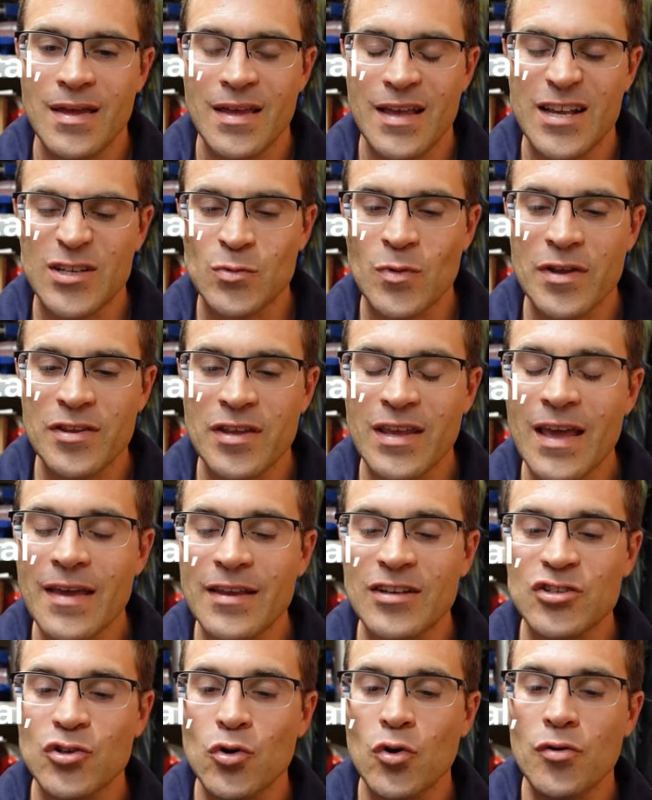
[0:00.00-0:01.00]
is when you get
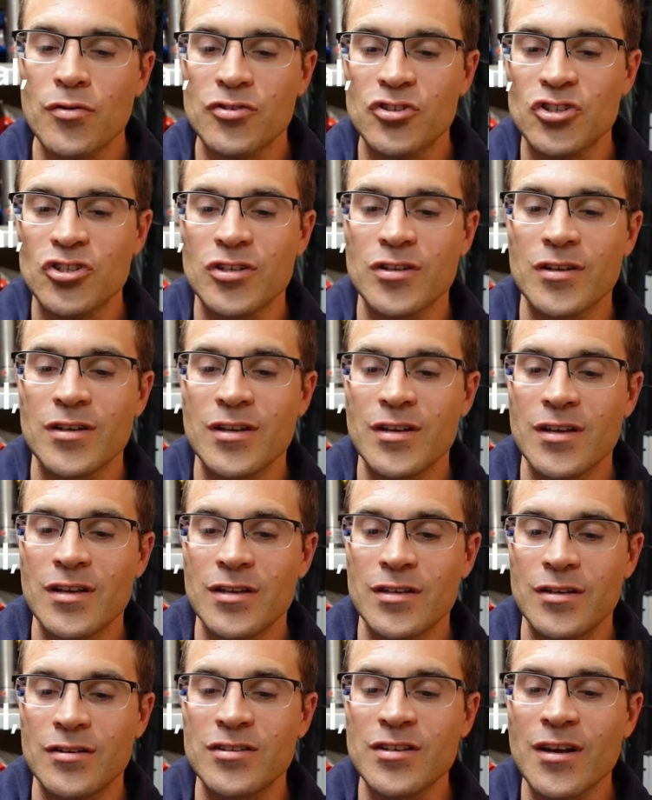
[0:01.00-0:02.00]
your torch,
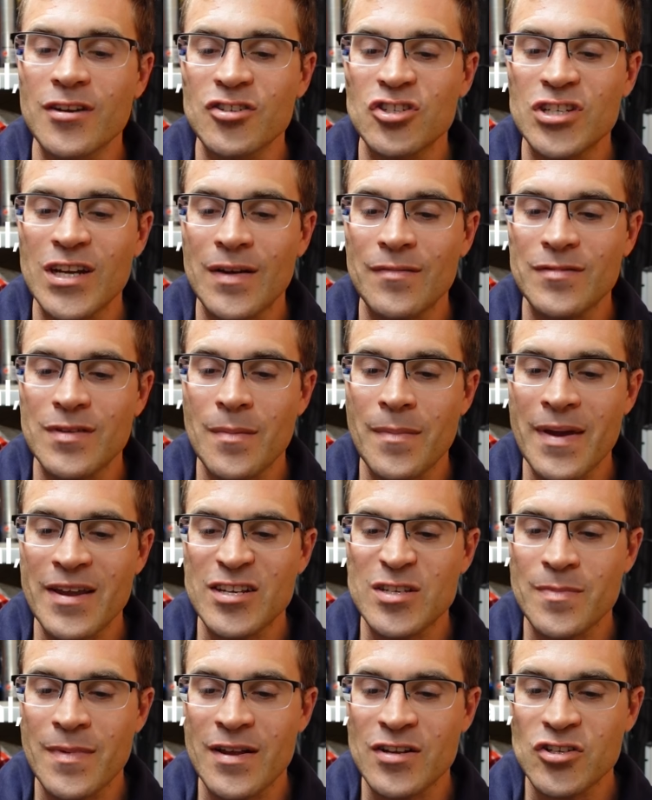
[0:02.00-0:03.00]
you touch down your
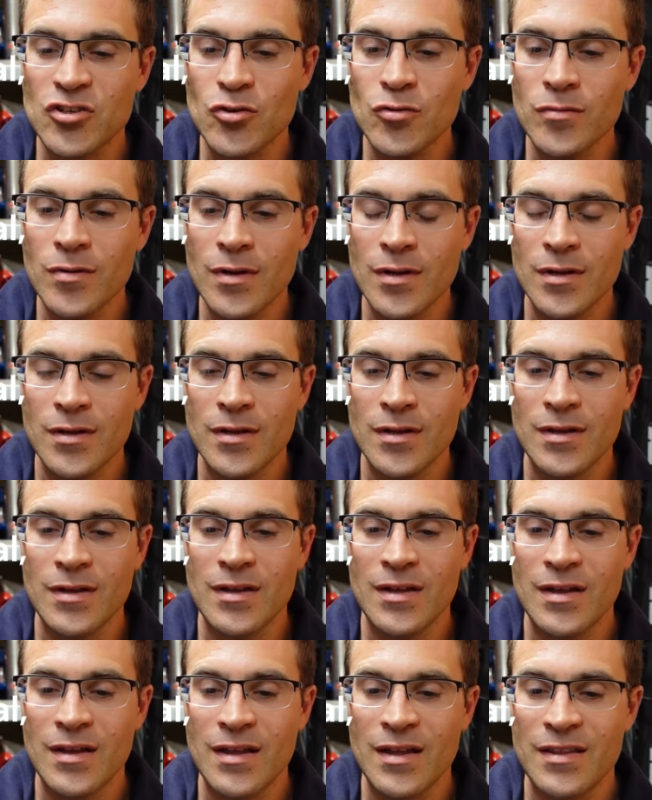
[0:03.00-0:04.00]
base metal,
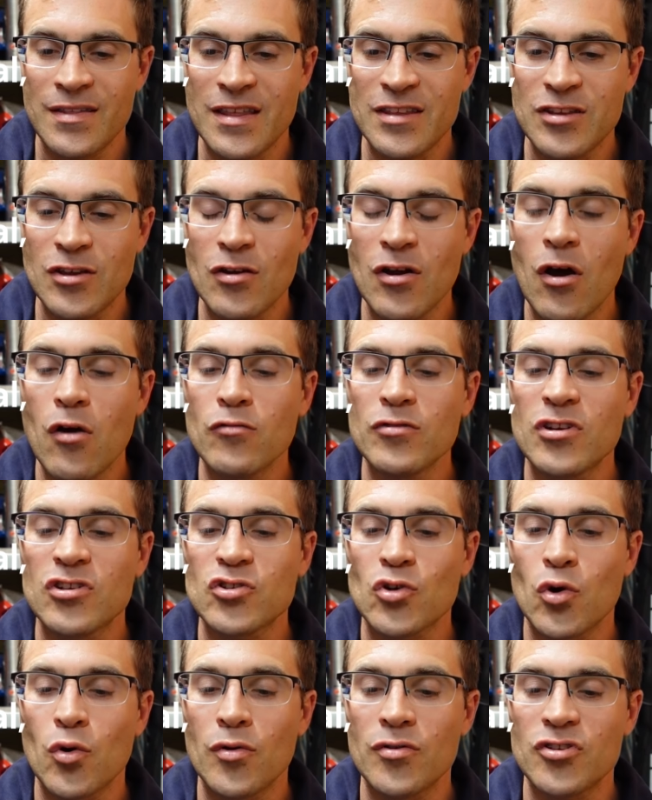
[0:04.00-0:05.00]
then you hold your
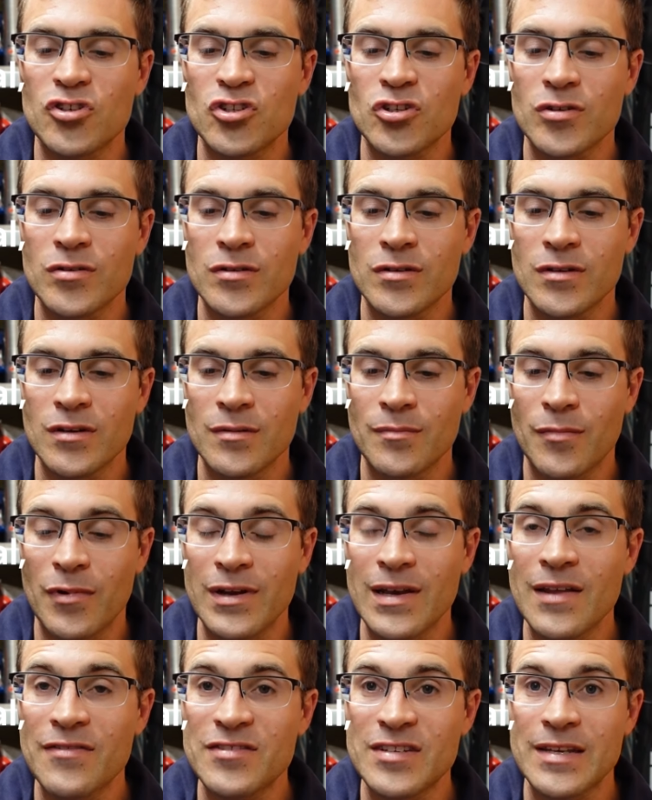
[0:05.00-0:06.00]
torch by
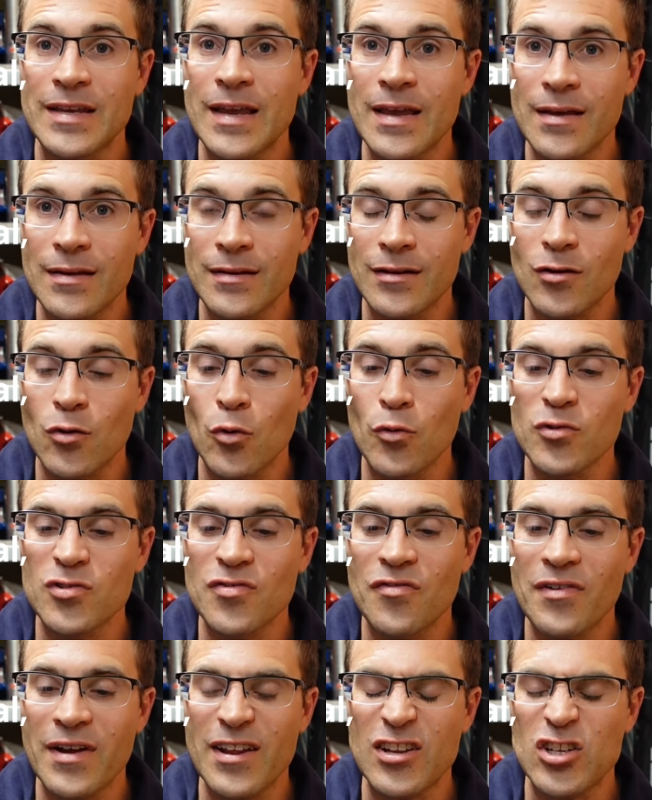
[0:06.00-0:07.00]
lifting it 1/4
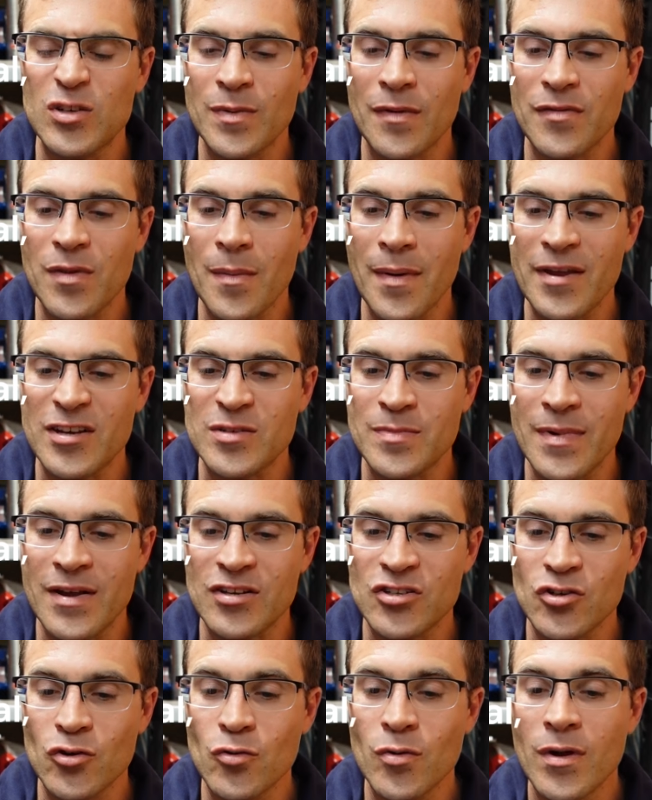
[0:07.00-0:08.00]
of an inch above your base
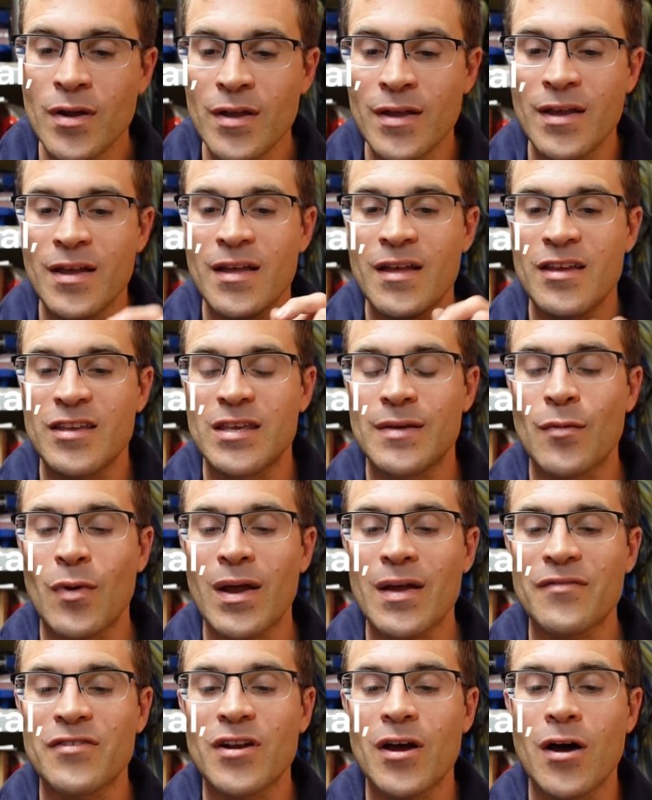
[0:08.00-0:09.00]
metal. You will
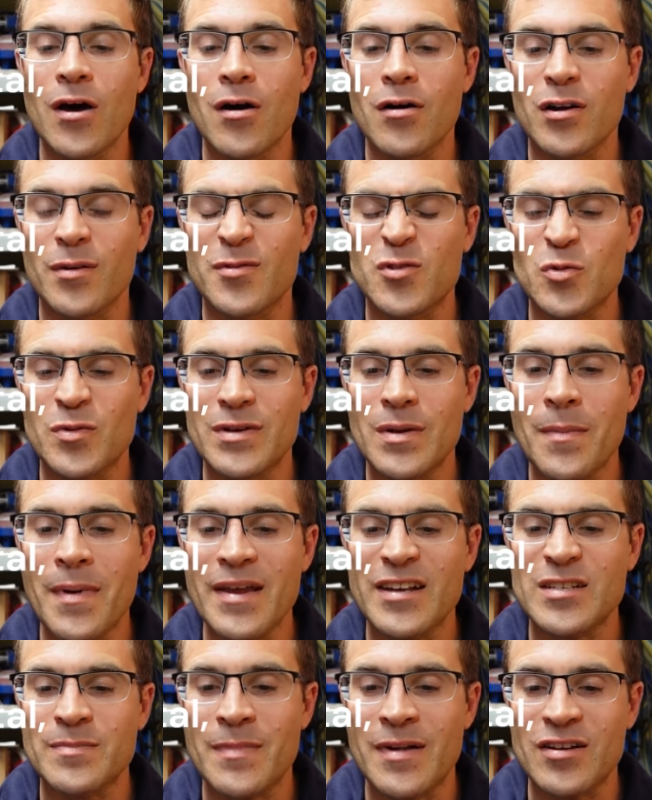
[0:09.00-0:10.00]
have an arc between the
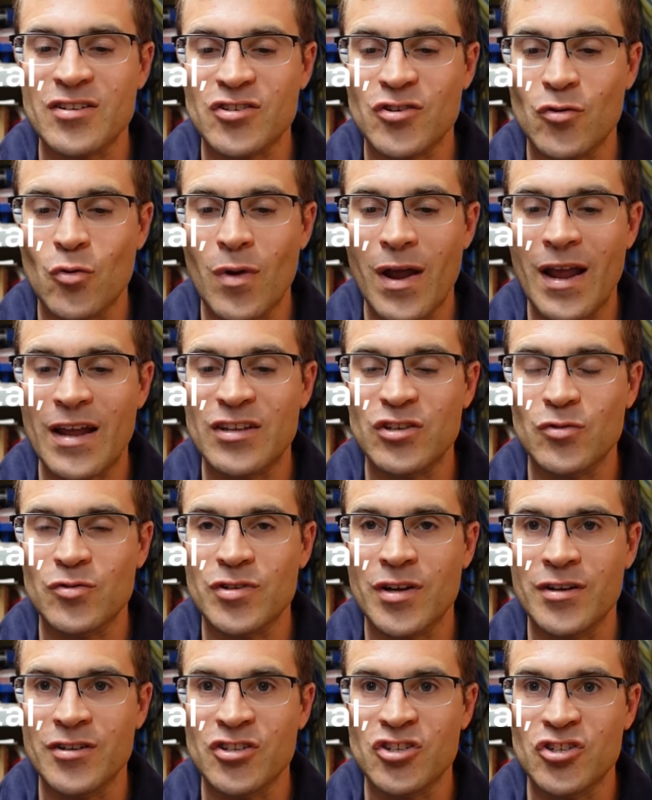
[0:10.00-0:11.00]
base metal and your
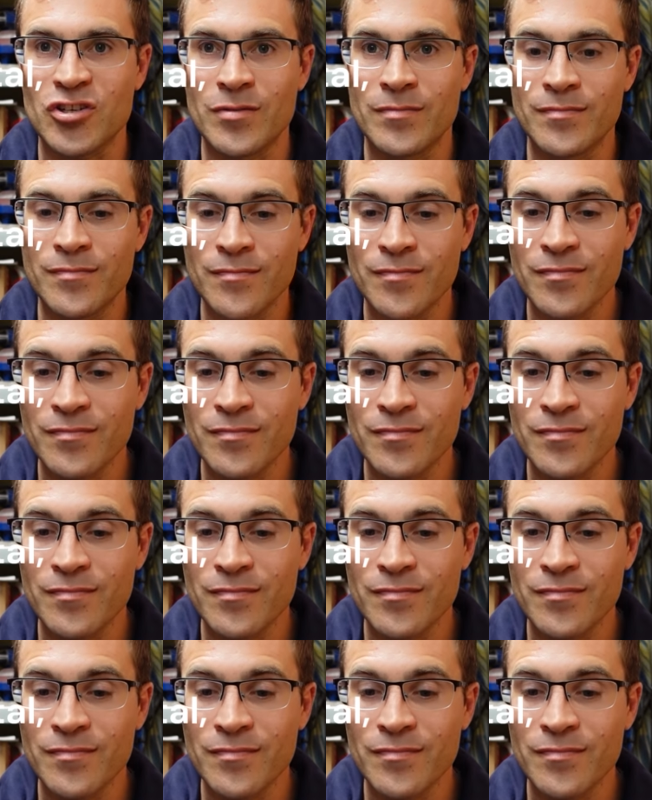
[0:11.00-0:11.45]
tungsten.